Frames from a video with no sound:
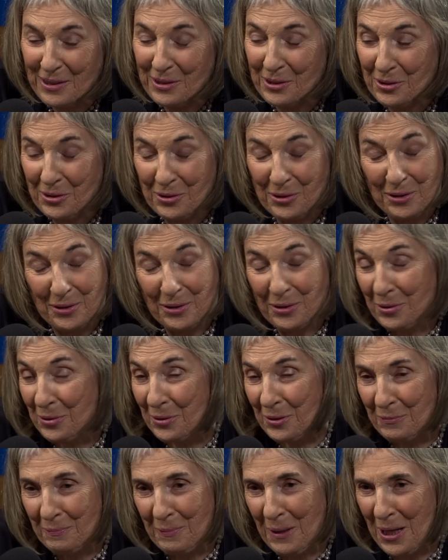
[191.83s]
it's not the
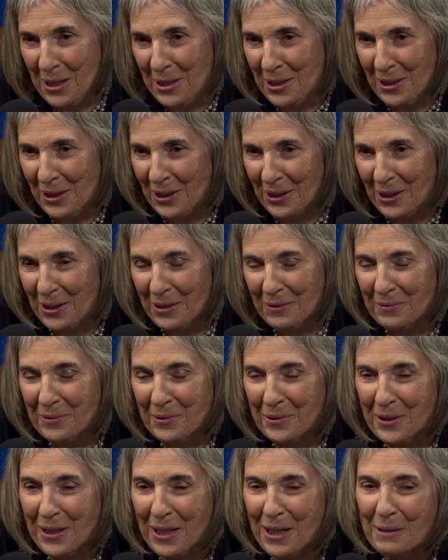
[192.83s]
sort of painting I go
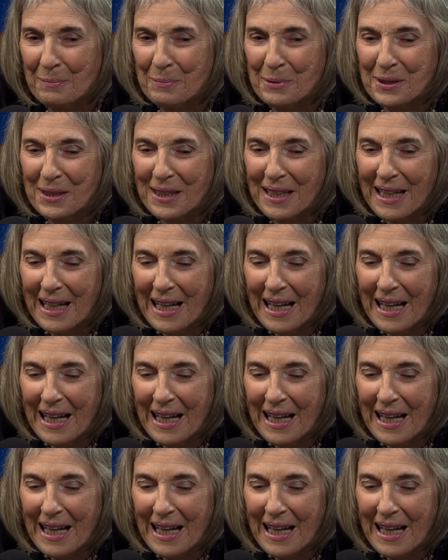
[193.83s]
for now, but